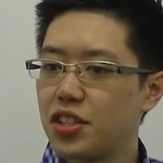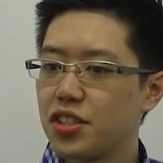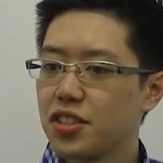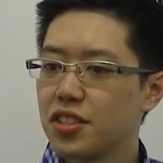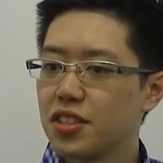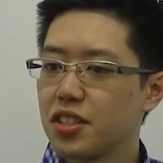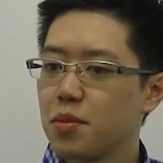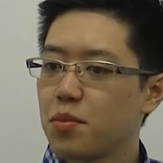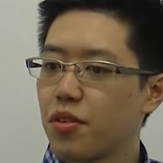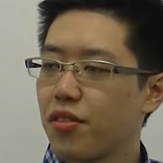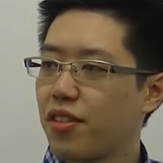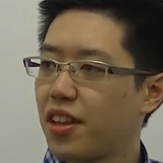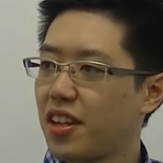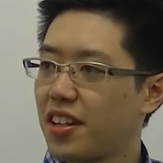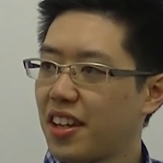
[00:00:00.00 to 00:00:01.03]
just in terms of
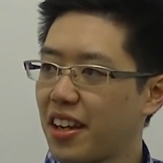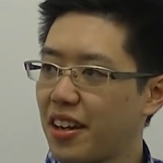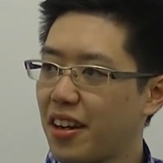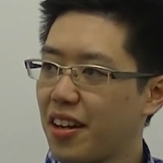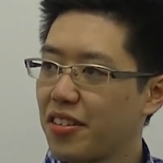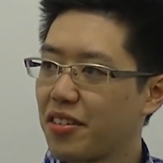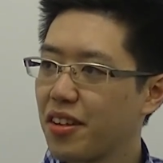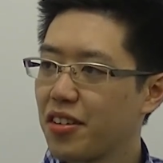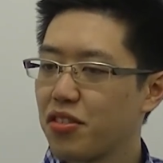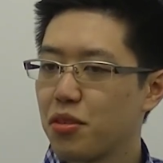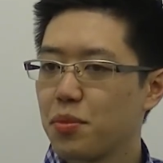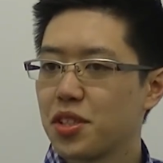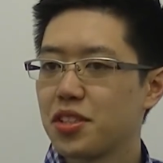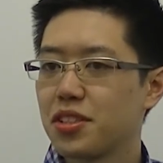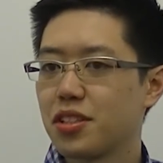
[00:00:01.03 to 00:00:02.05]
thinking, not
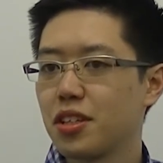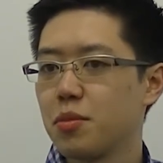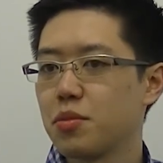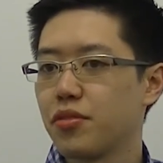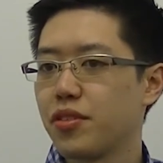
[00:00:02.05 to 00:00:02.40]
so much in terms